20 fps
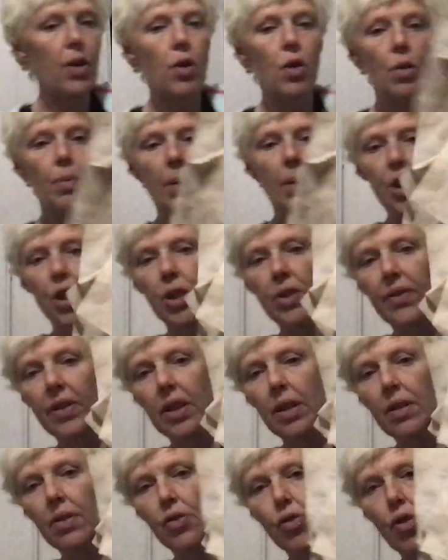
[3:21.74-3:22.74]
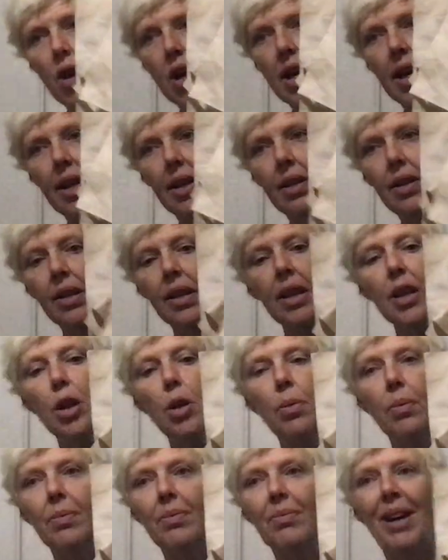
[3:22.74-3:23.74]
whole bunch of it drying.
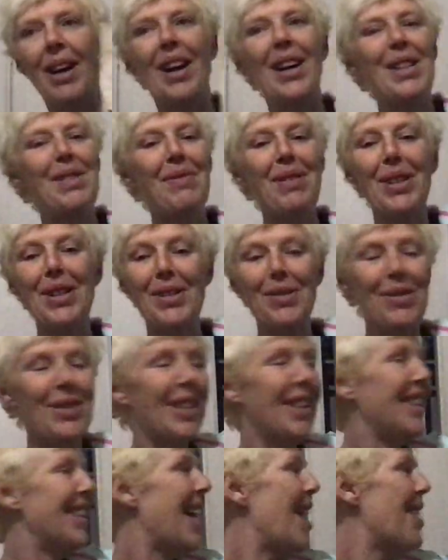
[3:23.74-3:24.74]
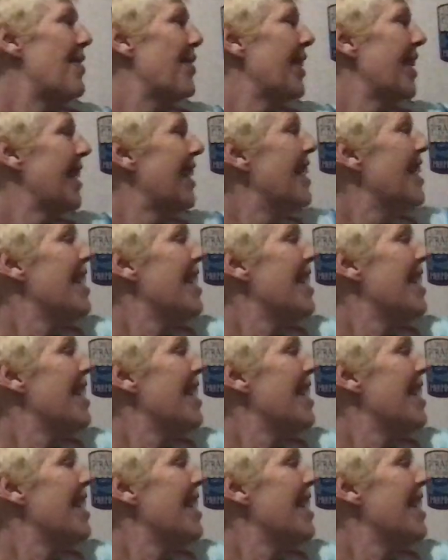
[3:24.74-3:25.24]
My husband is really laughing.